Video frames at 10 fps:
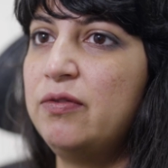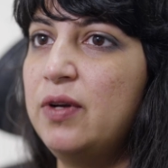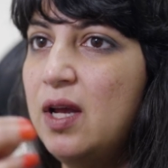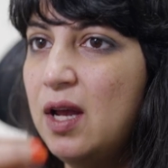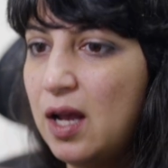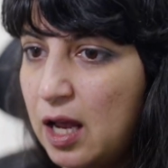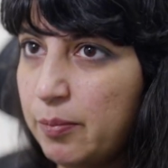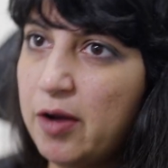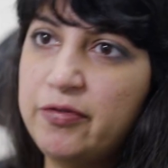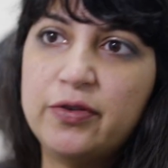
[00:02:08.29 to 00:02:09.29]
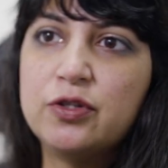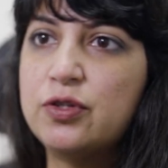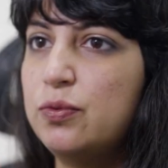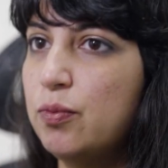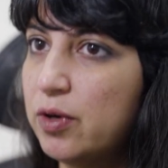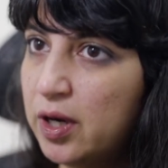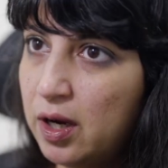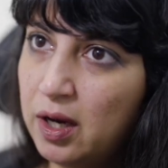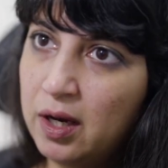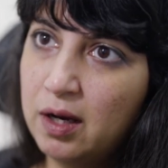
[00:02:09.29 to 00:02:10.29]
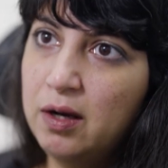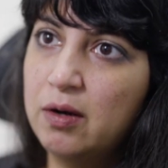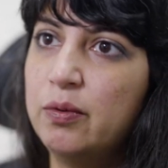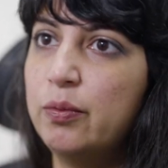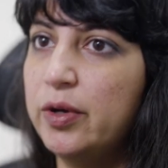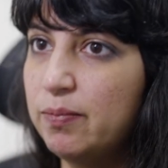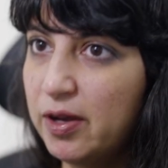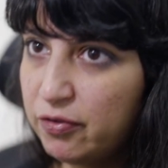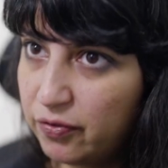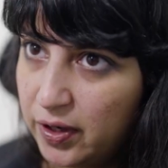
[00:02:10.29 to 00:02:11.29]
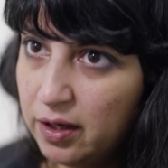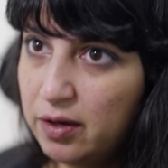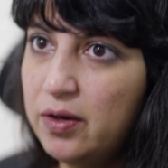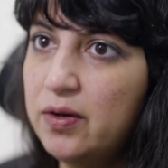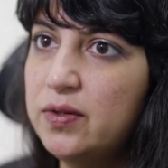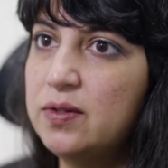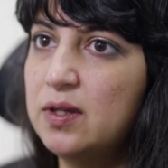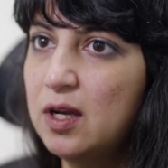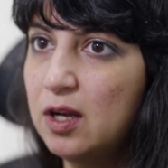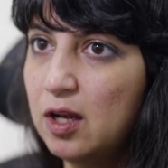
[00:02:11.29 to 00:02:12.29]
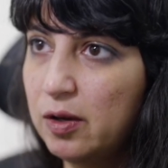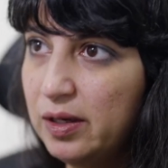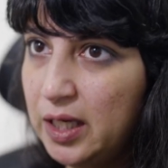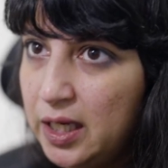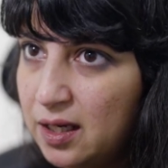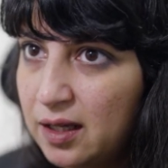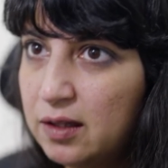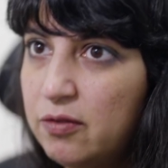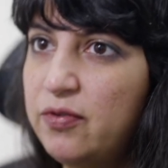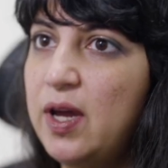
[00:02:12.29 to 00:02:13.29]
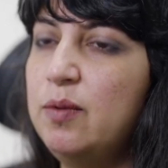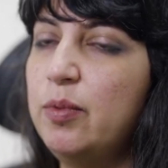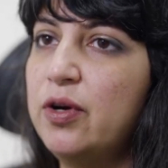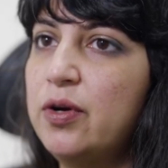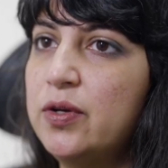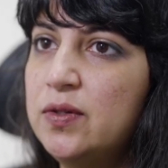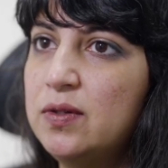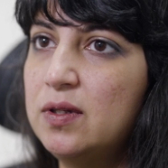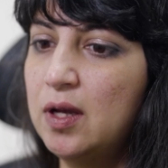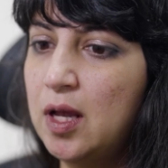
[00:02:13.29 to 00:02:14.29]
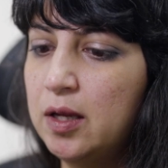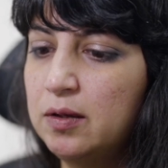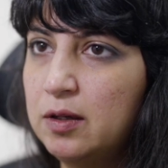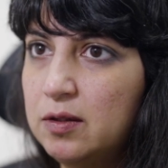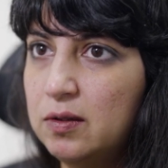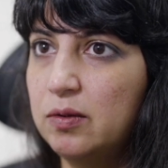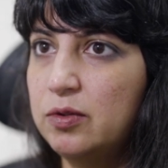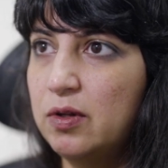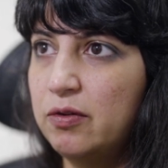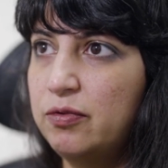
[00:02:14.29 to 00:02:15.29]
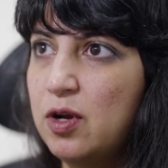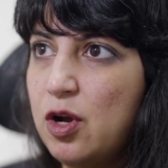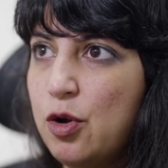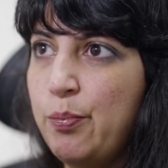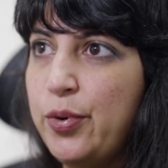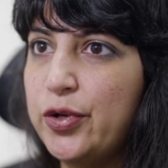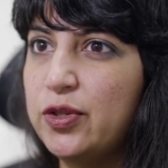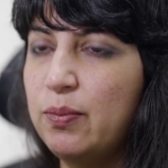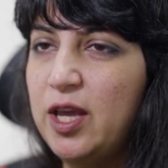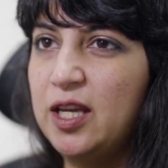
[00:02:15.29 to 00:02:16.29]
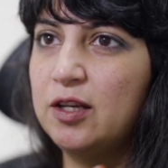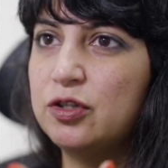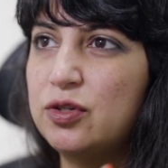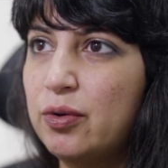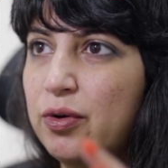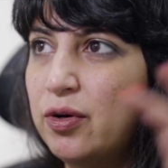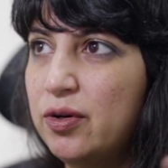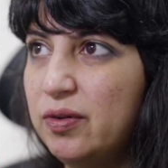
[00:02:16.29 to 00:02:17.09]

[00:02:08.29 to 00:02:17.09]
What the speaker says: of, I'm often just working with my fingers, leading the fibers, and sort of both making sure